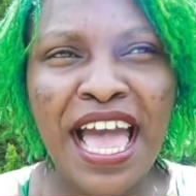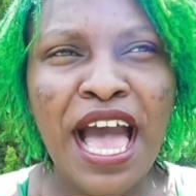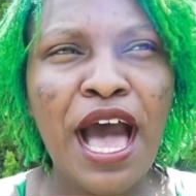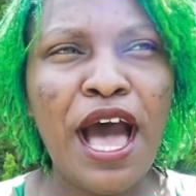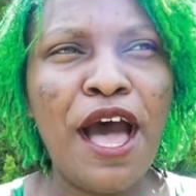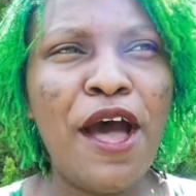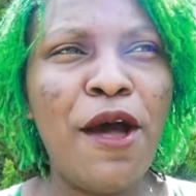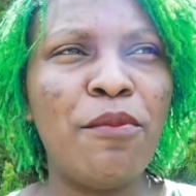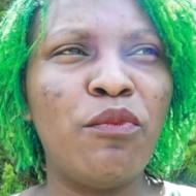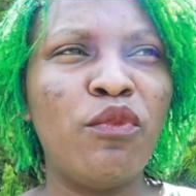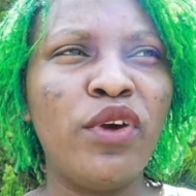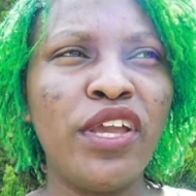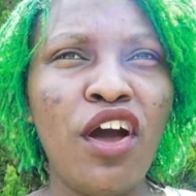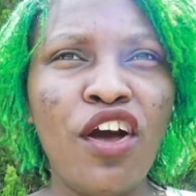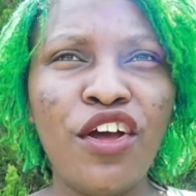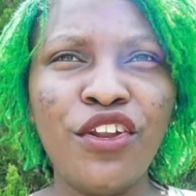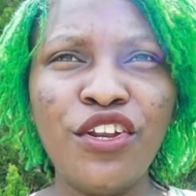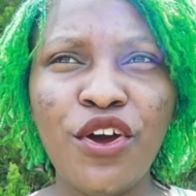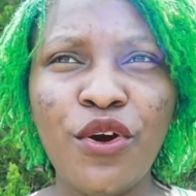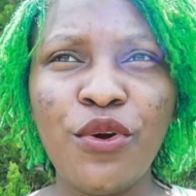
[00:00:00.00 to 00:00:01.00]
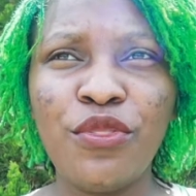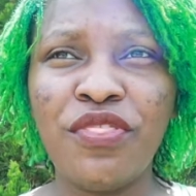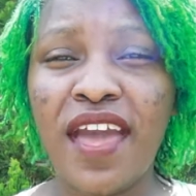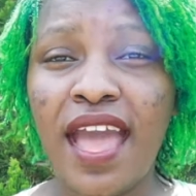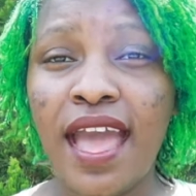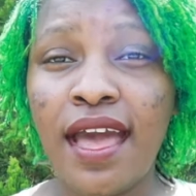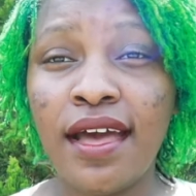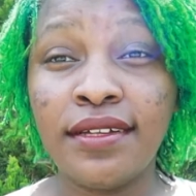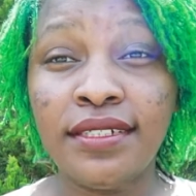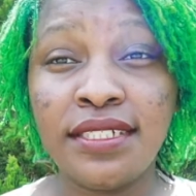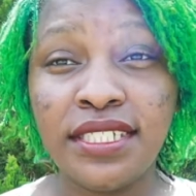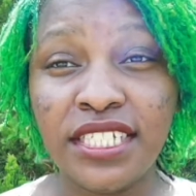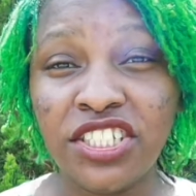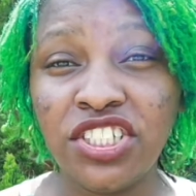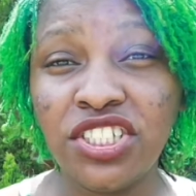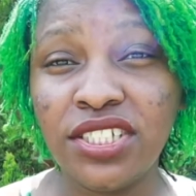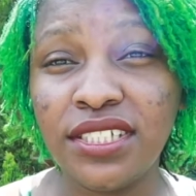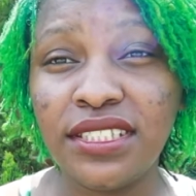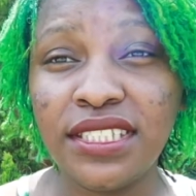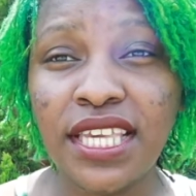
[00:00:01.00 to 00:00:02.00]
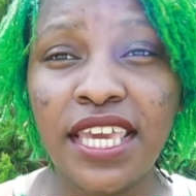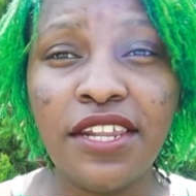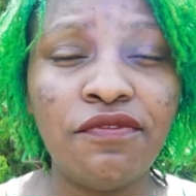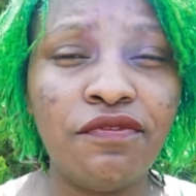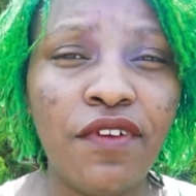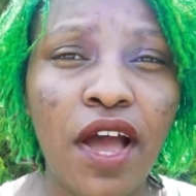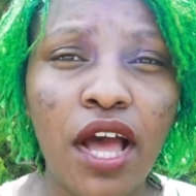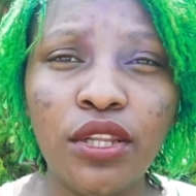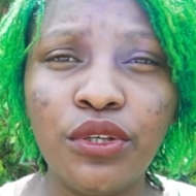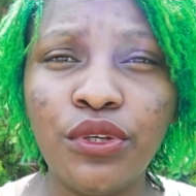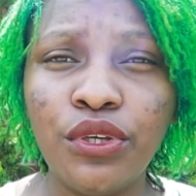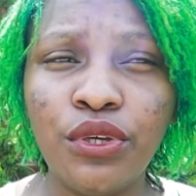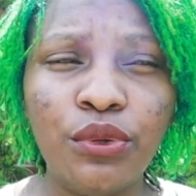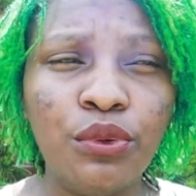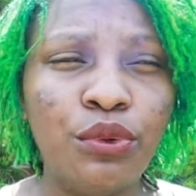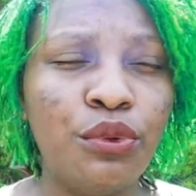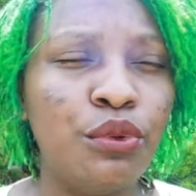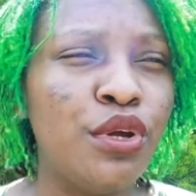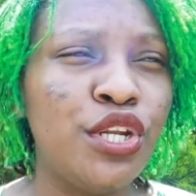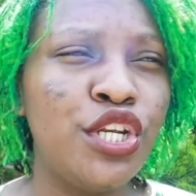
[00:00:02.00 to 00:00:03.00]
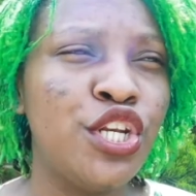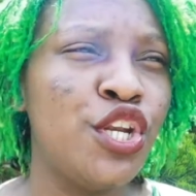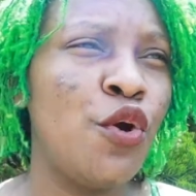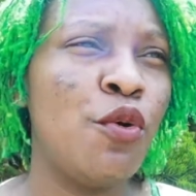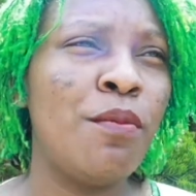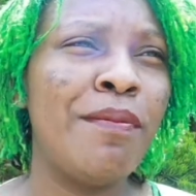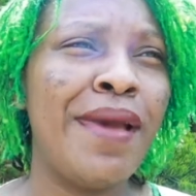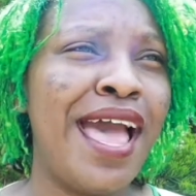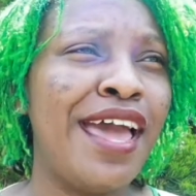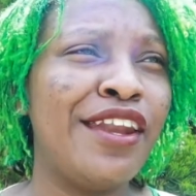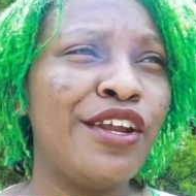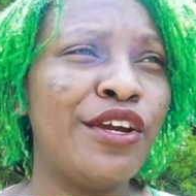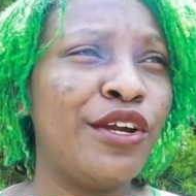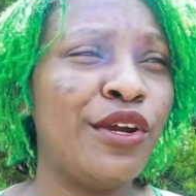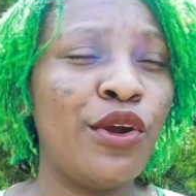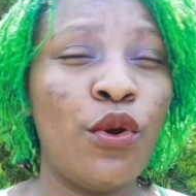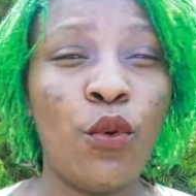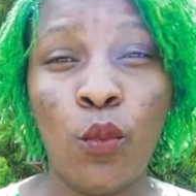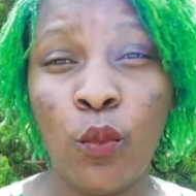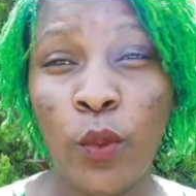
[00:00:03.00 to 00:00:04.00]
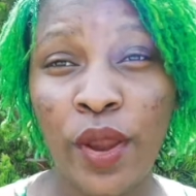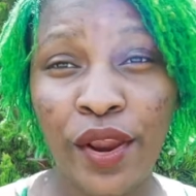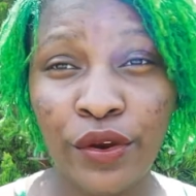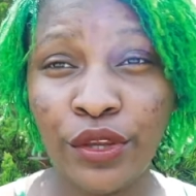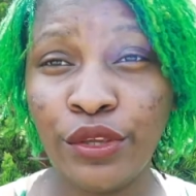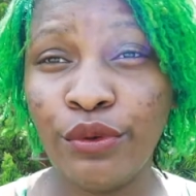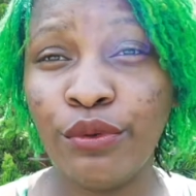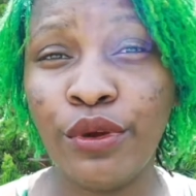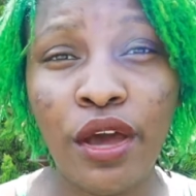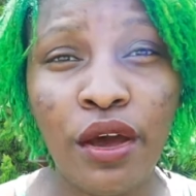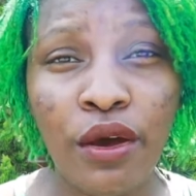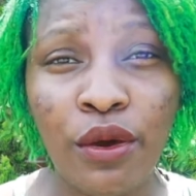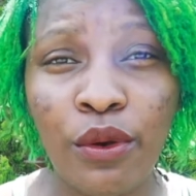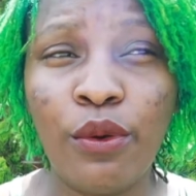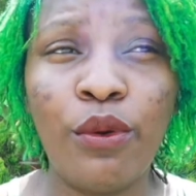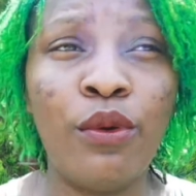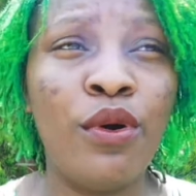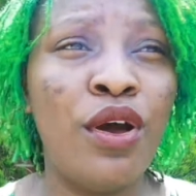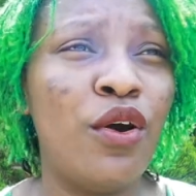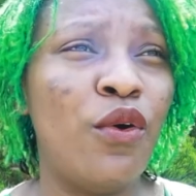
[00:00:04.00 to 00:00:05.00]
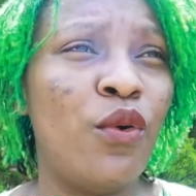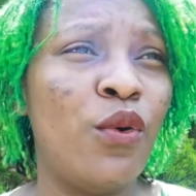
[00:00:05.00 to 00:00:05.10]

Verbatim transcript: Um, we all know that addictions can follow you no matter where you go